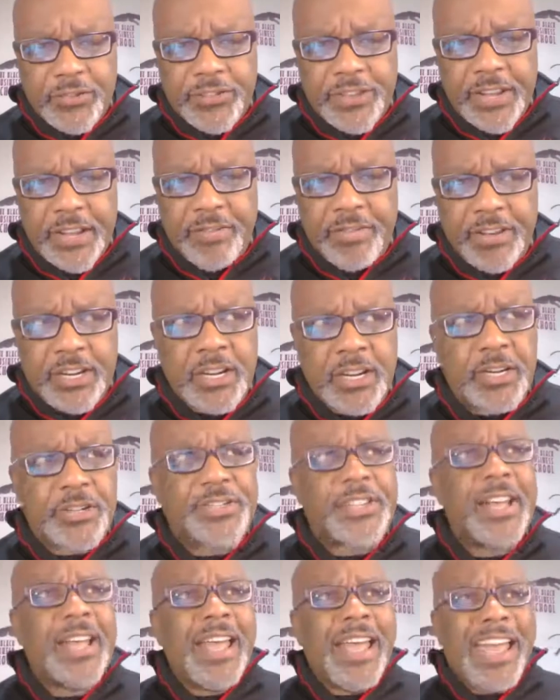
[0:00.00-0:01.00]
for 7
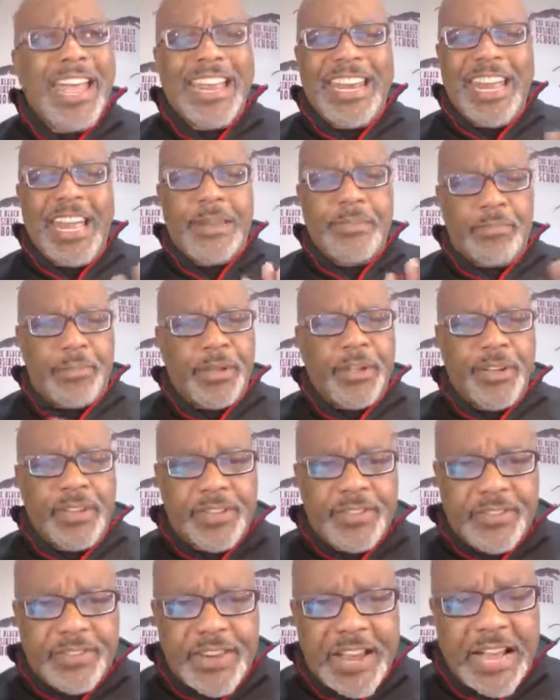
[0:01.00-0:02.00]
years and had
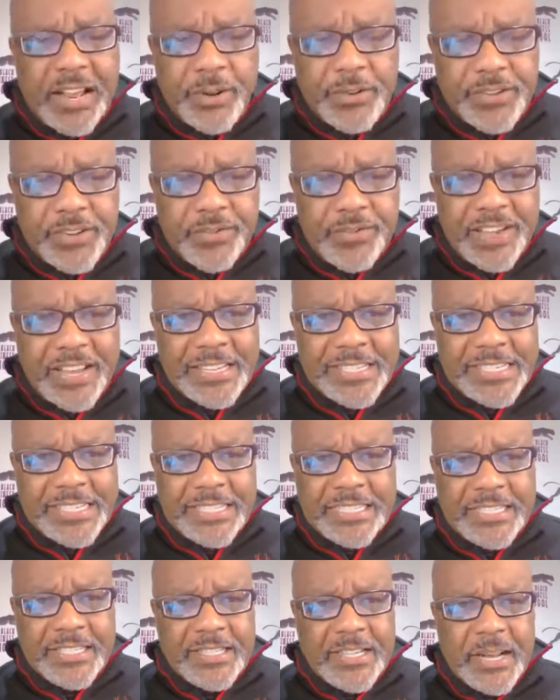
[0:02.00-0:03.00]
billions of dollars
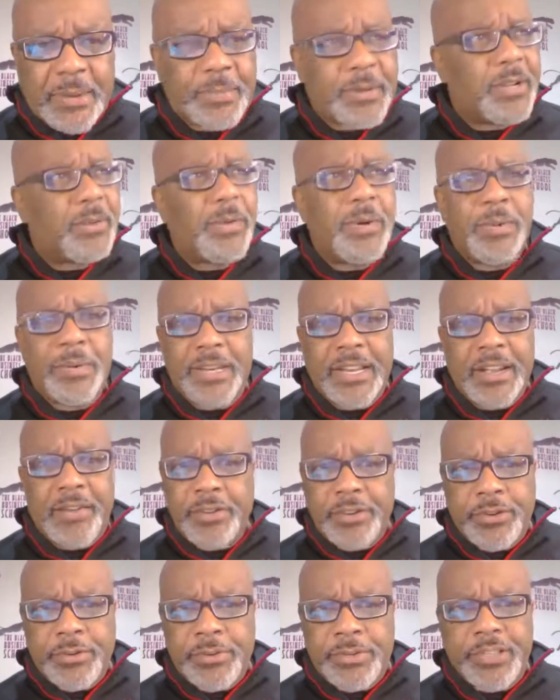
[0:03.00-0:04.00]
invested in this company. We would
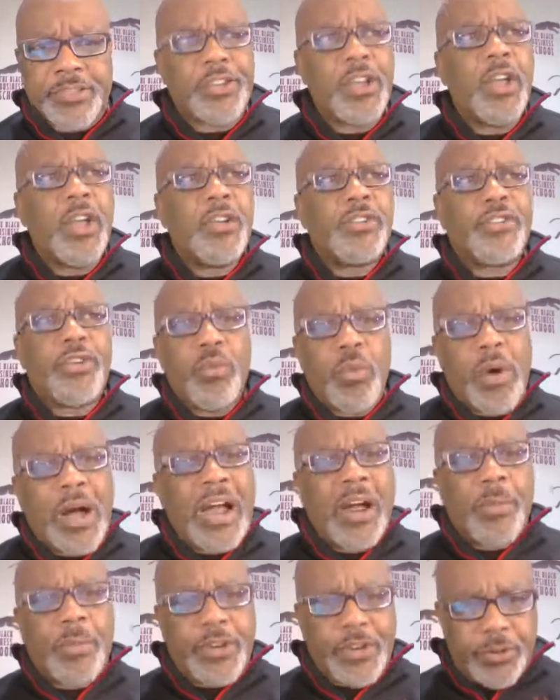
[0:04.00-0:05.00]
never do this. So
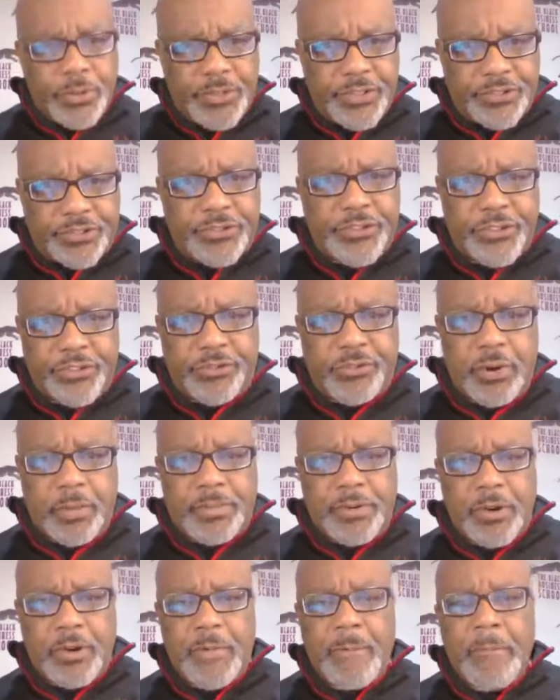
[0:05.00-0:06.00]
why are we doing this to this
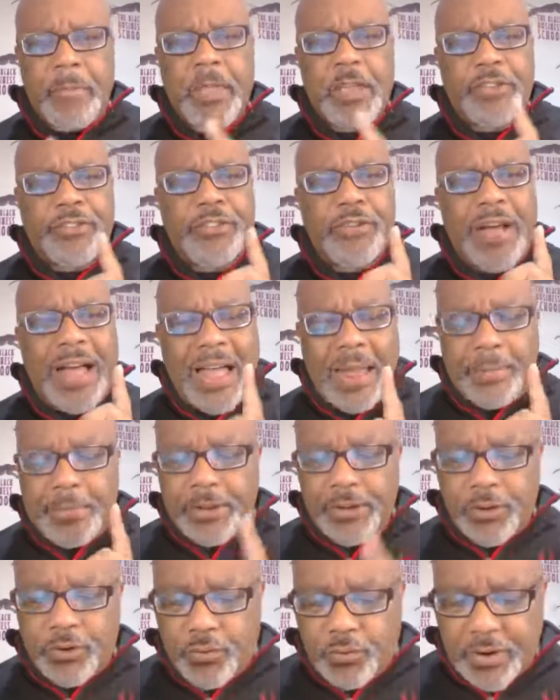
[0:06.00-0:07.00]
crypto? So I'm
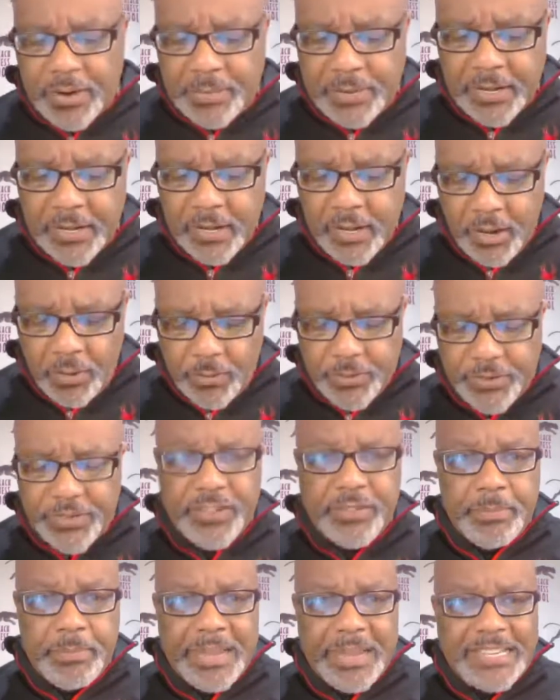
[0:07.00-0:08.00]
in agreement with
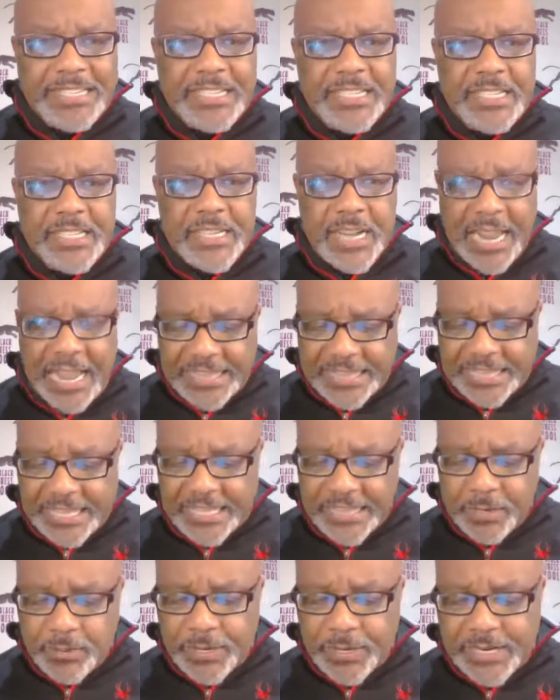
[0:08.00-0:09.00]
his message. I
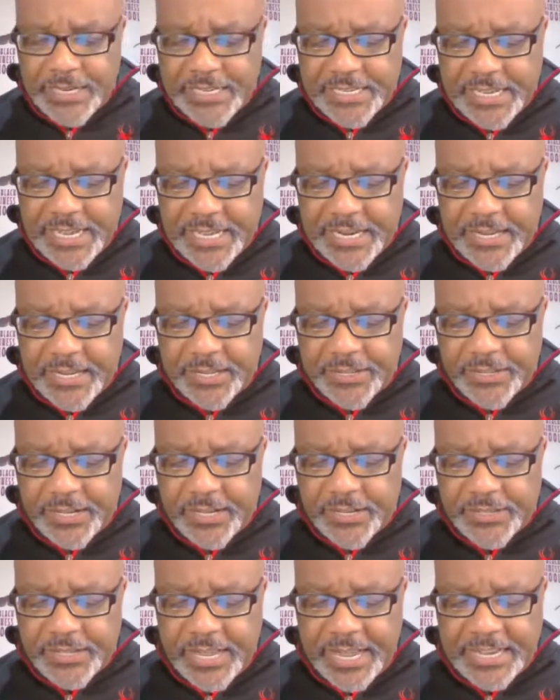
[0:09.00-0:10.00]
think that what he said
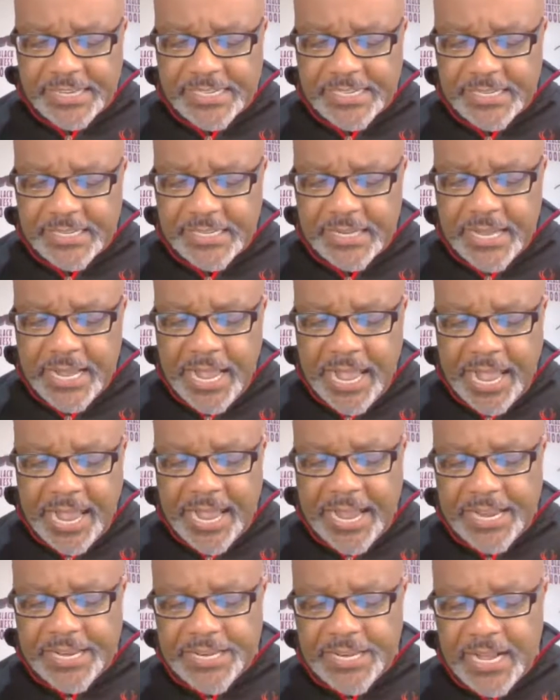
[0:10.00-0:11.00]
is excellent.
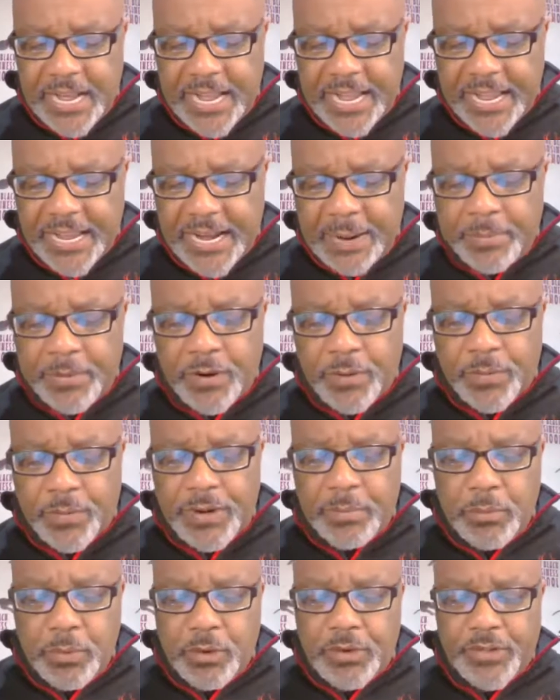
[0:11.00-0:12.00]
And I'm going to
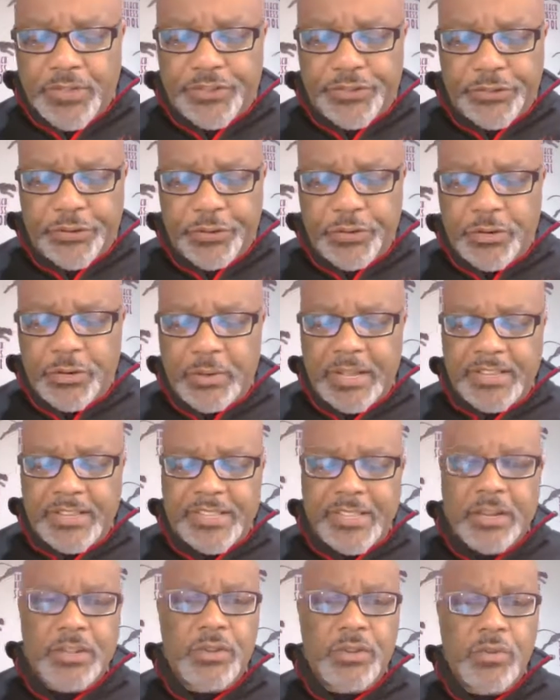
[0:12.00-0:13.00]
read more of this to you and
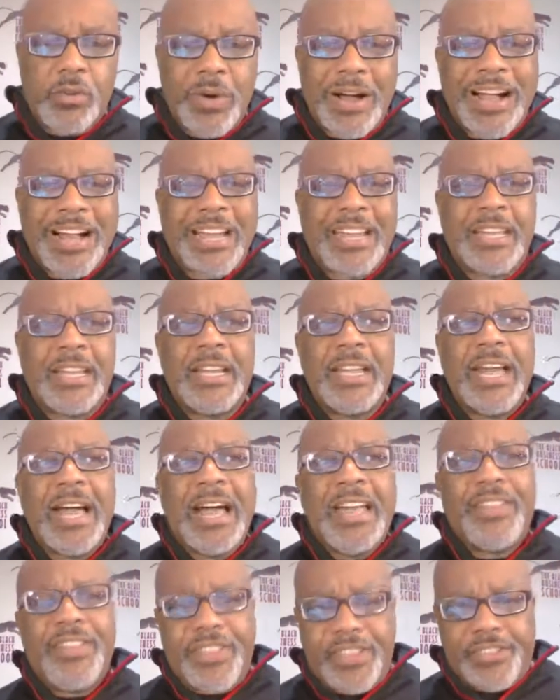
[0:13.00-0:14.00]
tell you why
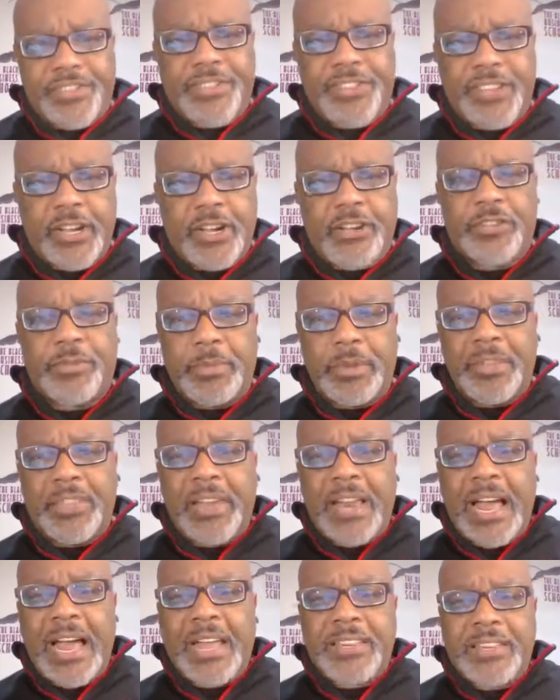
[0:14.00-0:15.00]
this tells me
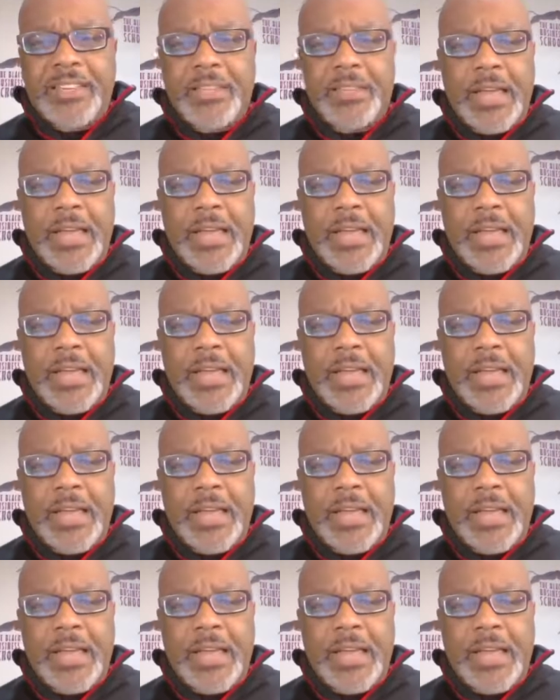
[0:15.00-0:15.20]
that I